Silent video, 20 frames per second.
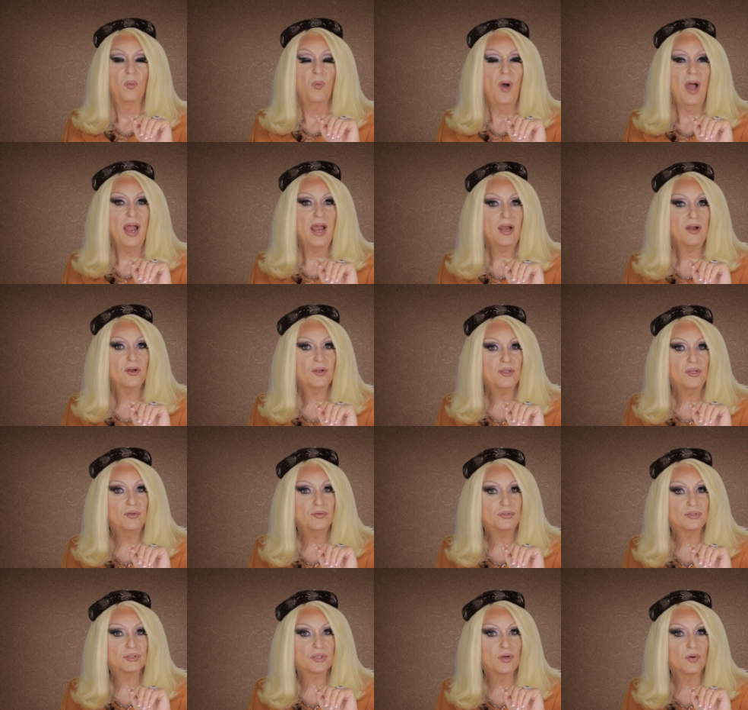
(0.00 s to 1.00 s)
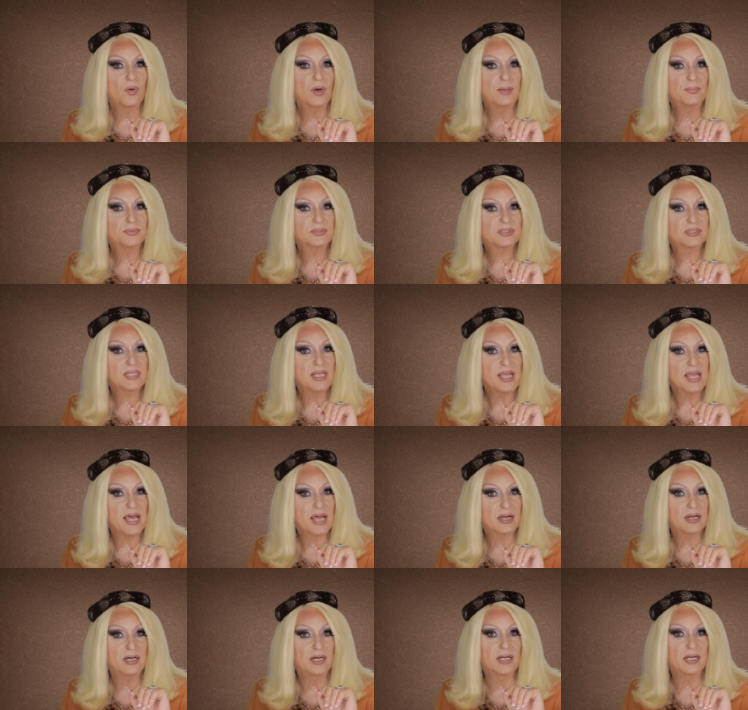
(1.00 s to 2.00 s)
why are you so
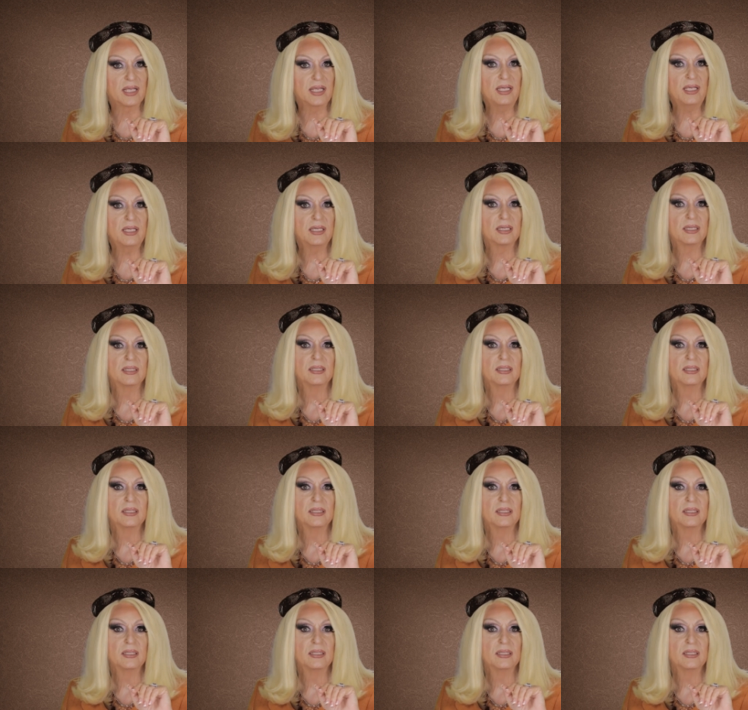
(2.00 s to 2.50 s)
upset, honey?